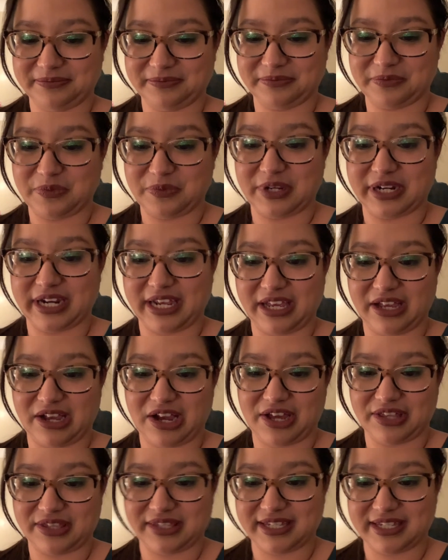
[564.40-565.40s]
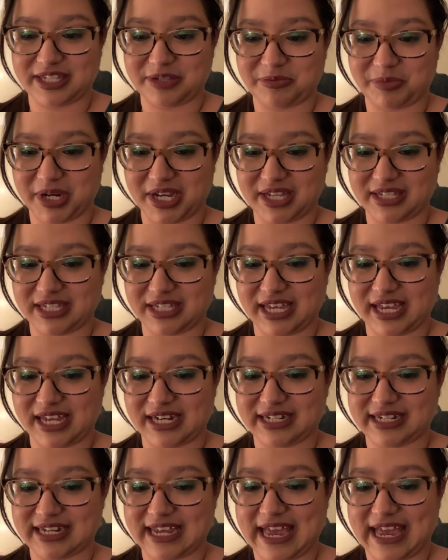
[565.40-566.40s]
when I got this
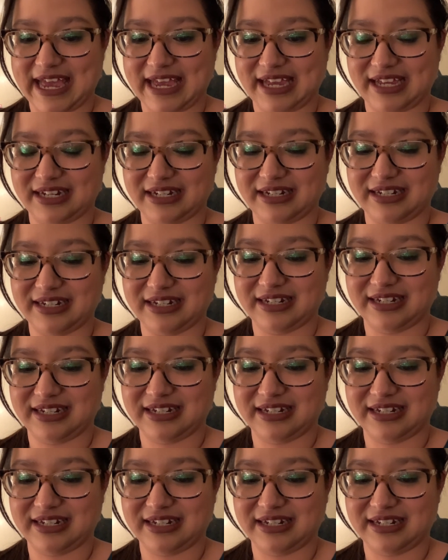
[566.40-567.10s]
present. And